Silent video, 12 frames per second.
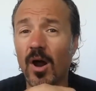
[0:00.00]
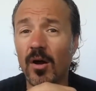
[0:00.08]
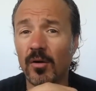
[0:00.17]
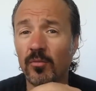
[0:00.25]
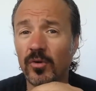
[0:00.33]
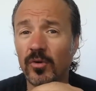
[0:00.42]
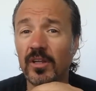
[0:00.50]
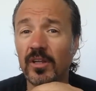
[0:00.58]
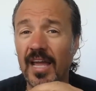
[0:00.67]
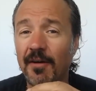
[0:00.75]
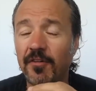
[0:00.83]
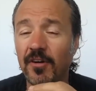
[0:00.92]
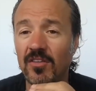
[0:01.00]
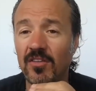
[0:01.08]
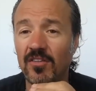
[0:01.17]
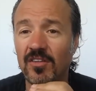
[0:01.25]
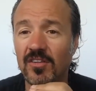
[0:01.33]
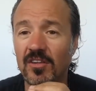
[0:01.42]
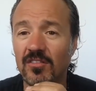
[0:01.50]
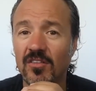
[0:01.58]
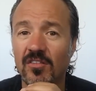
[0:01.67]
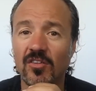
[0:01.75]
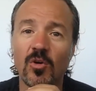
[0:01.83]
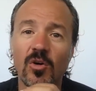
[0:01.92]
really African seasons.
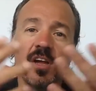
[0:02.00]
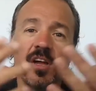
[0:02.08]
So